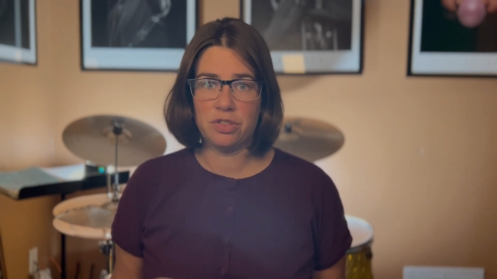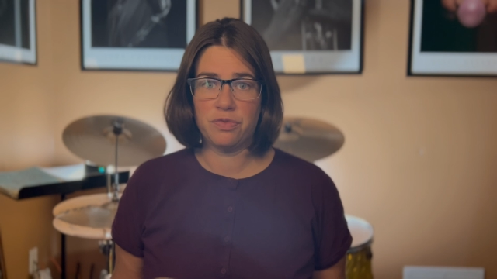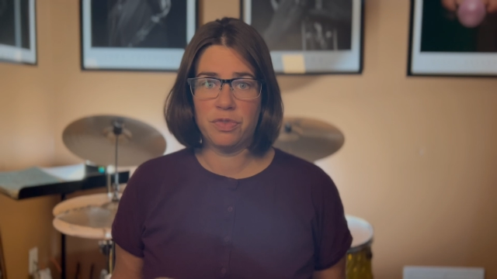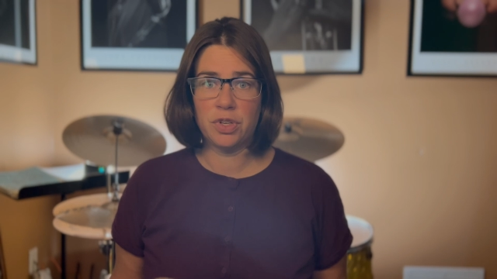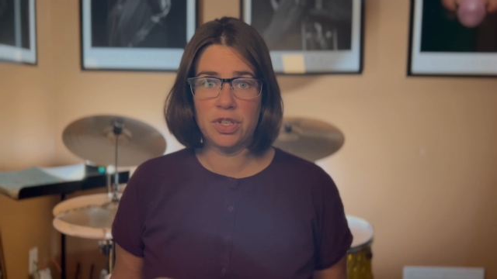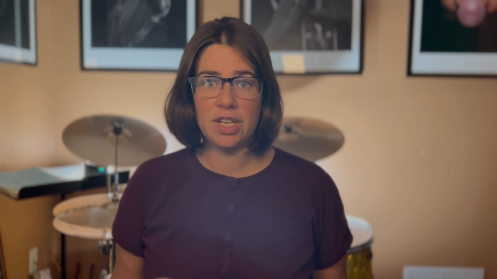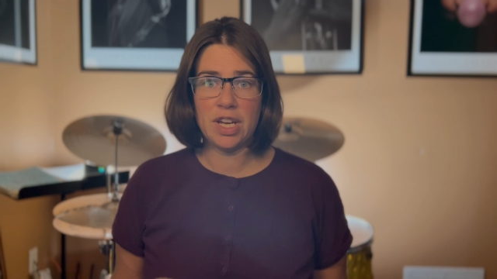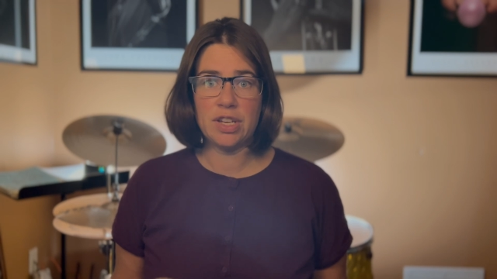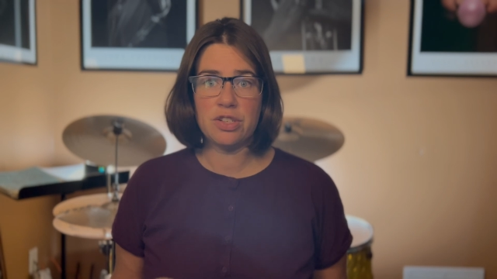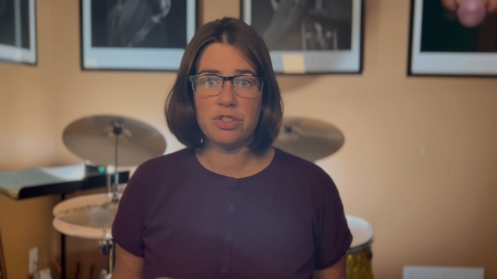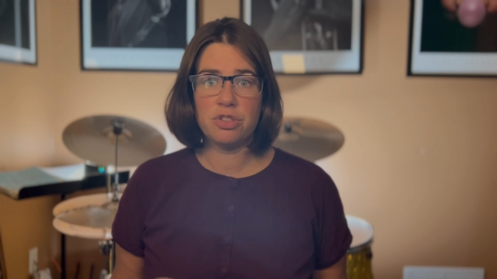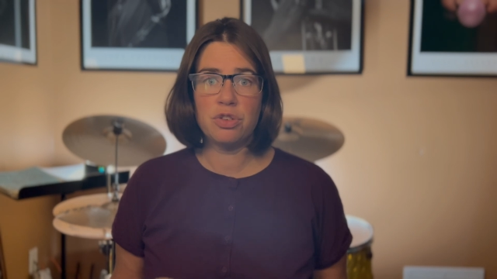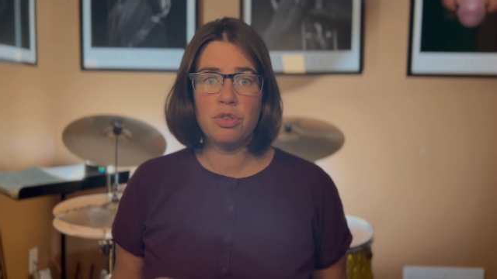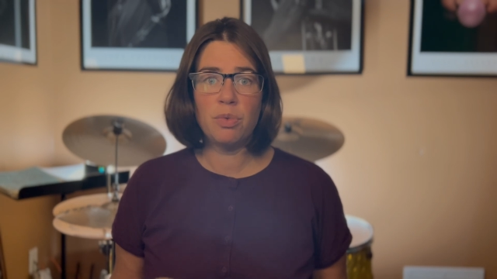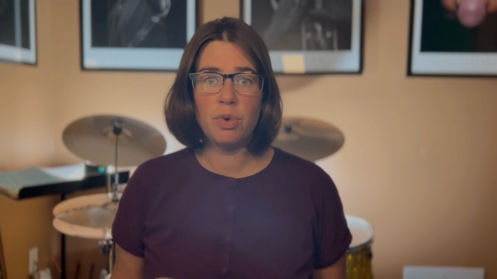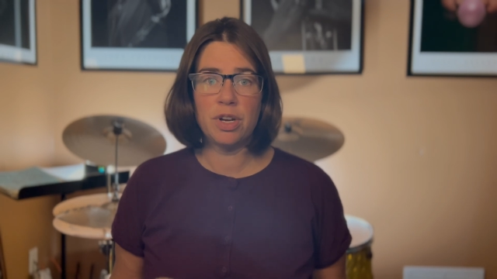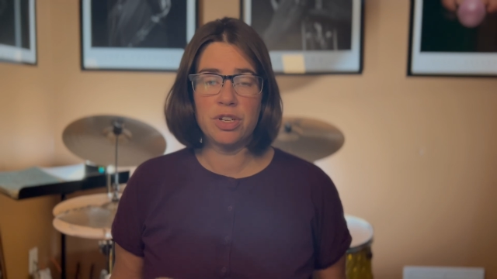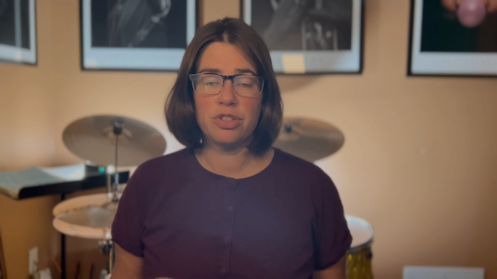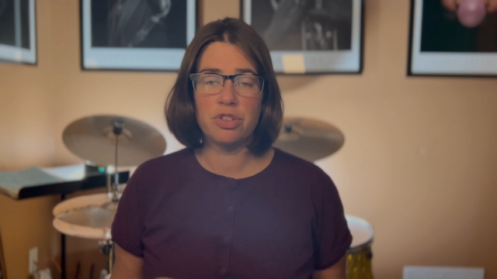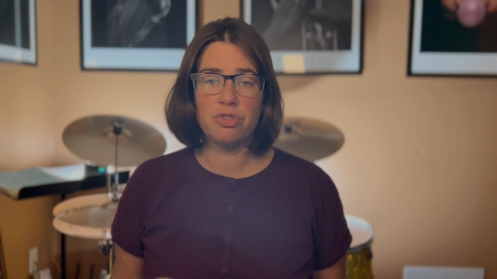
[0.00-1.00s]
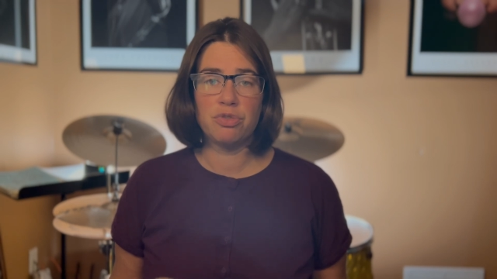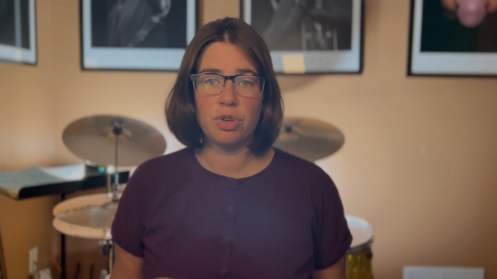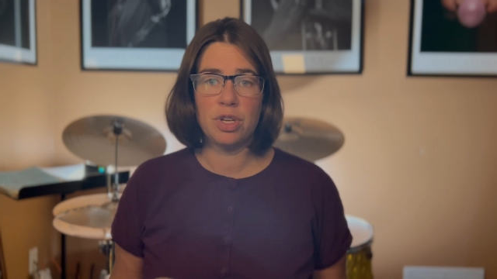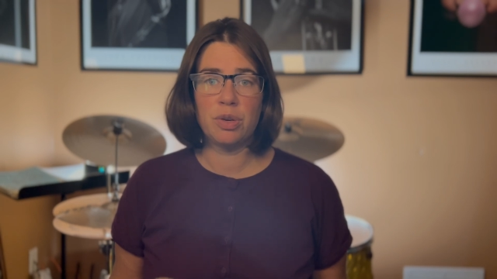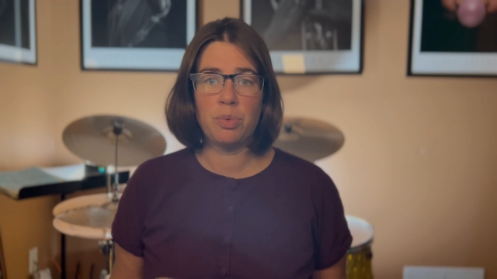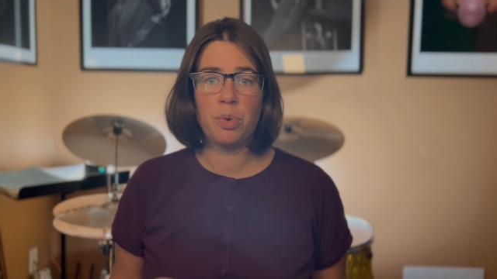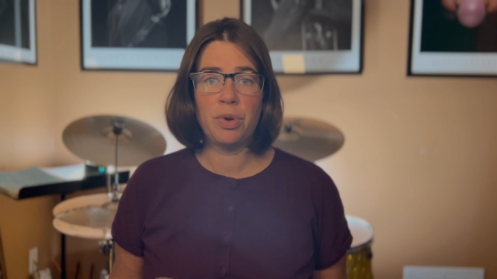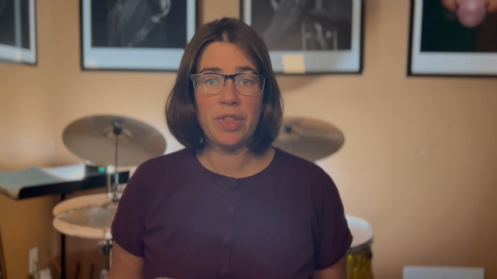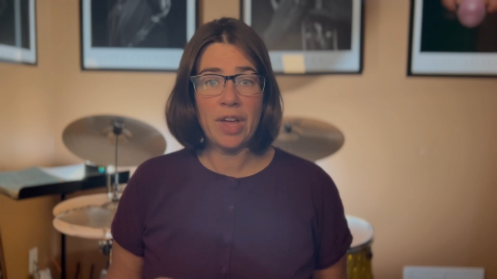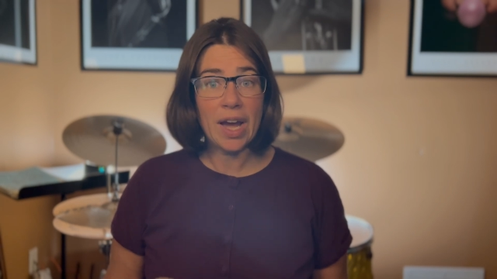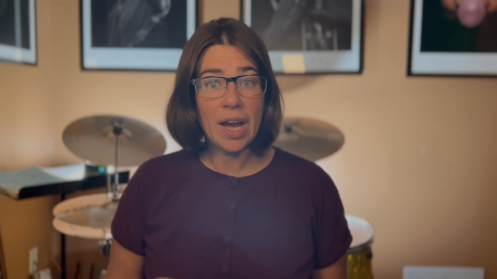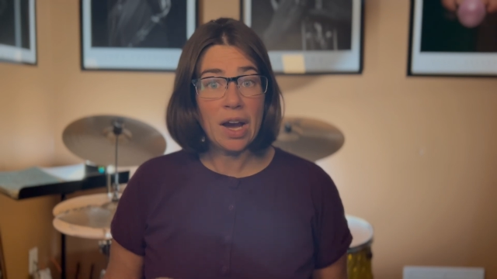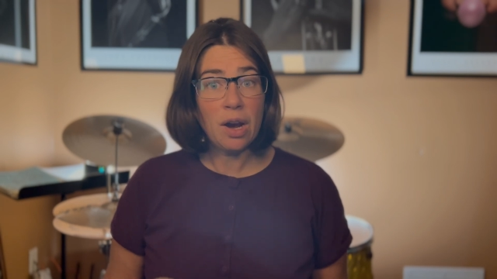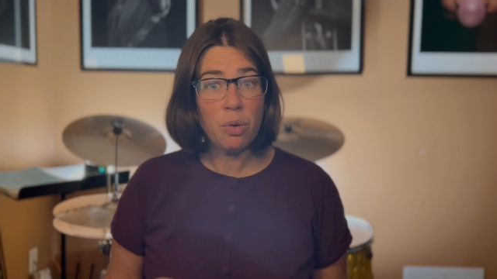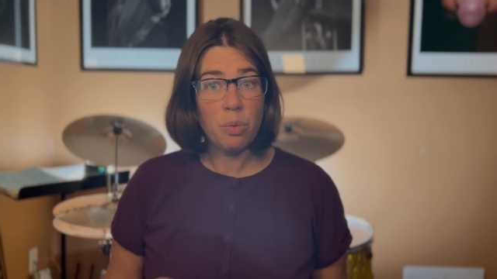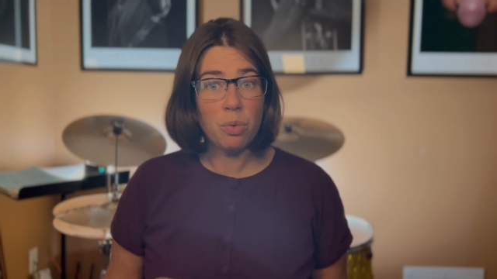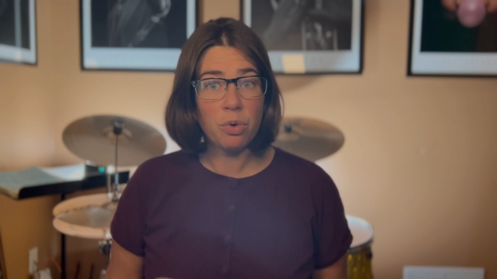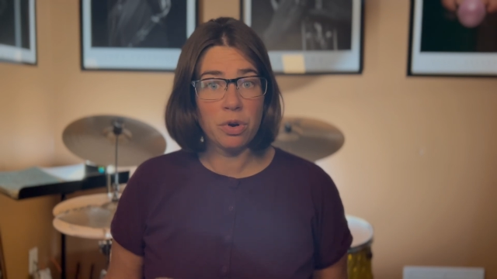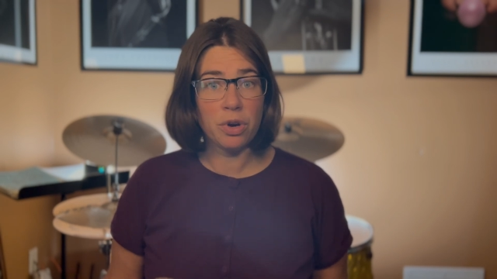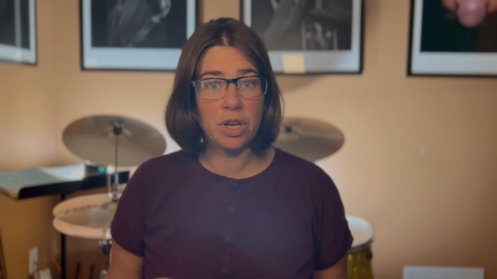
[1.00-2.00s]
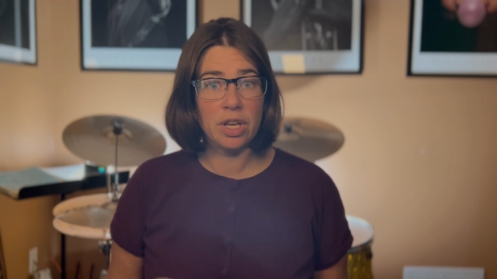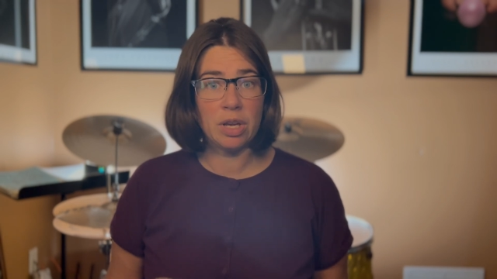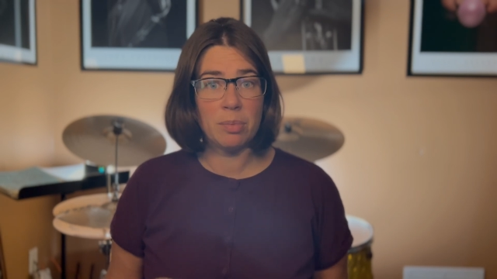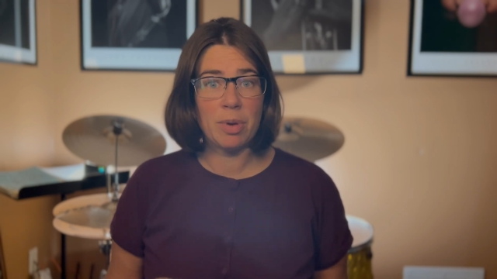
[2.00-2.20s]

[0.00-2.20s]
for guests who want to drink without worrying